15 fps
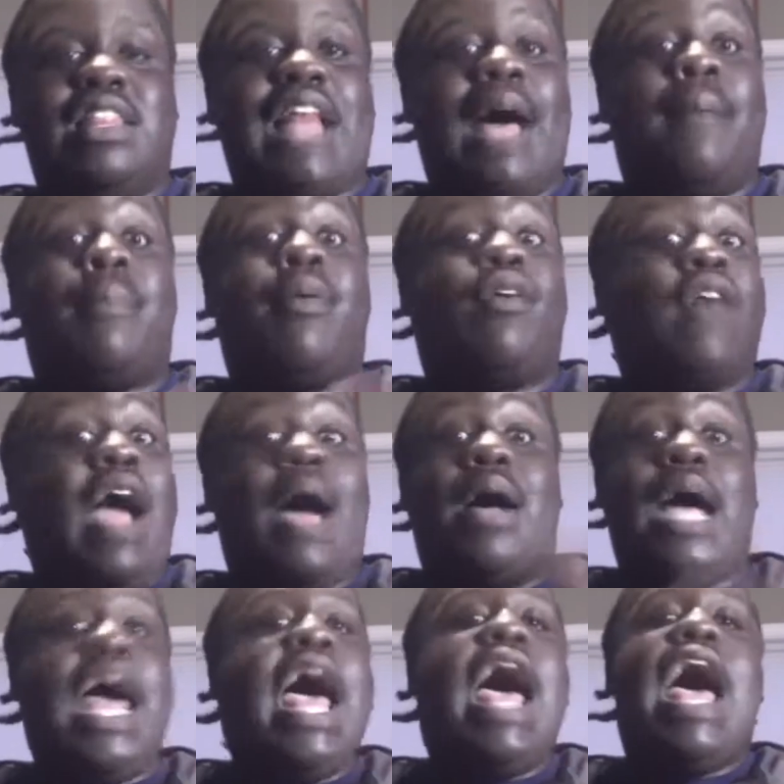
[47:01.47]
I
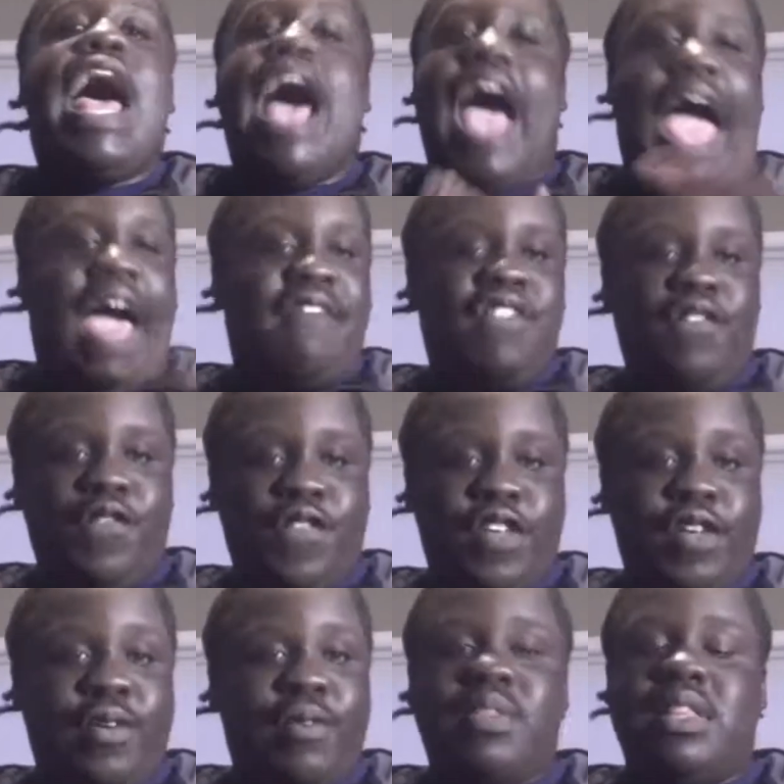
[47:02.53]
haven't
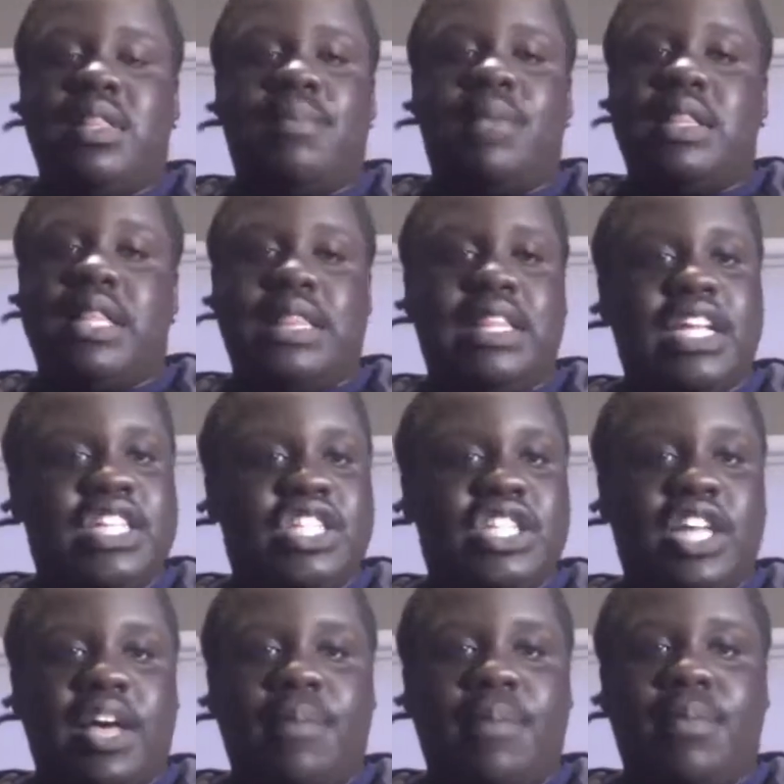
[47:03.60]
filmed the
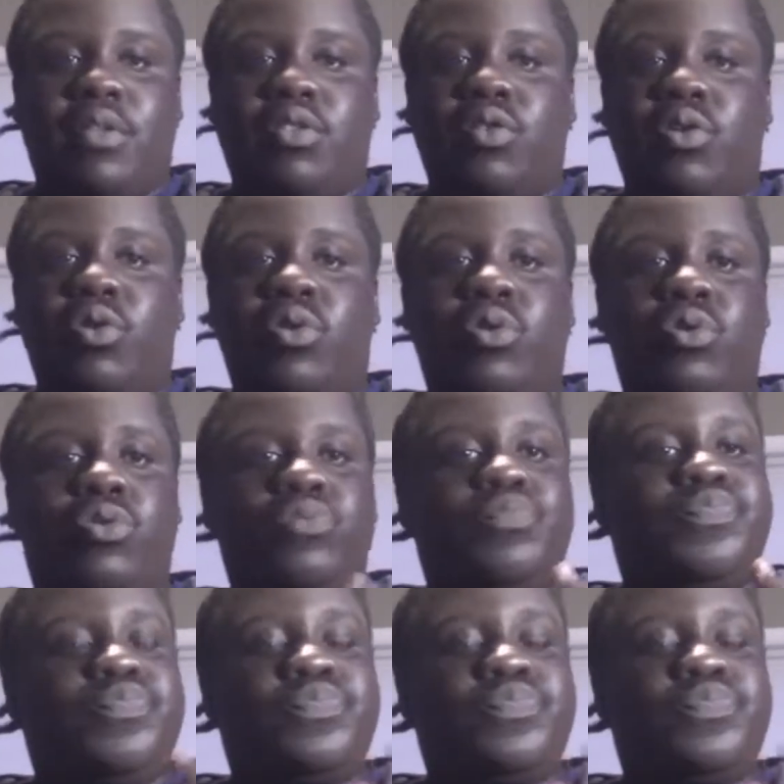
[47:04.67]
molestation episode.